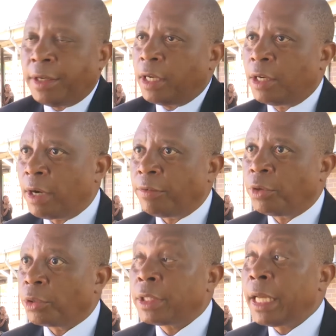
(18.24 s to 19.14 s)
now I've
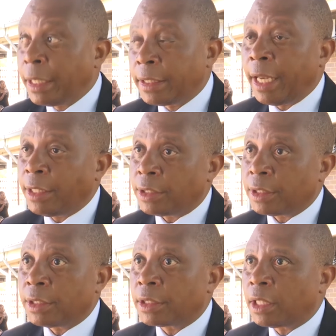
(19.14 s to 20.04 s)
got 10
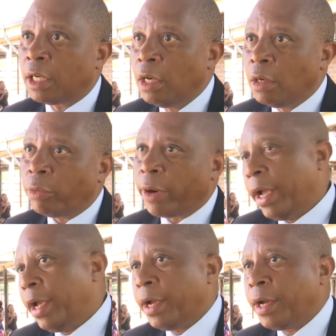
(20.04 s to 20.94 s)
cases uh,
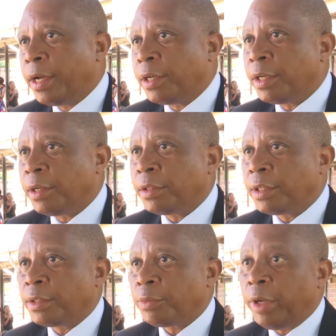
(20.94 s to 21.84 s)
where uh,
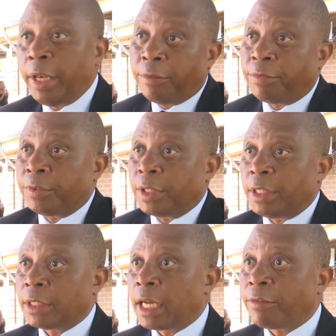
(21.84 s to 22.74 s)
uh we have uh,
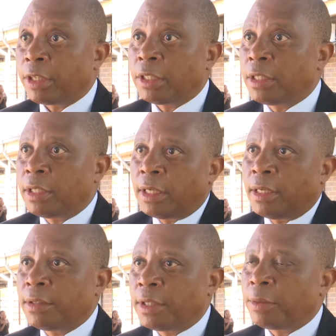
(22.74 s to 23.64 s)
discovered
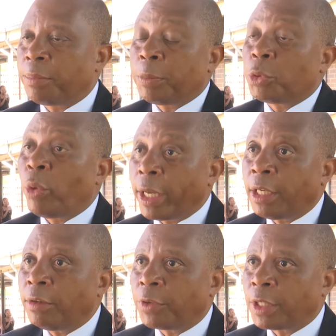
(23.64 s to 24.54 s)
uh, people
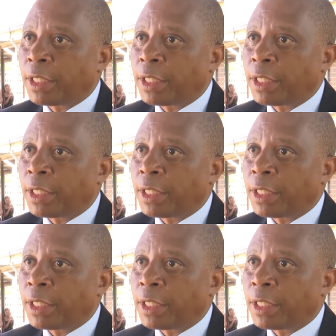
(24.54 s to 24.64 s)
working for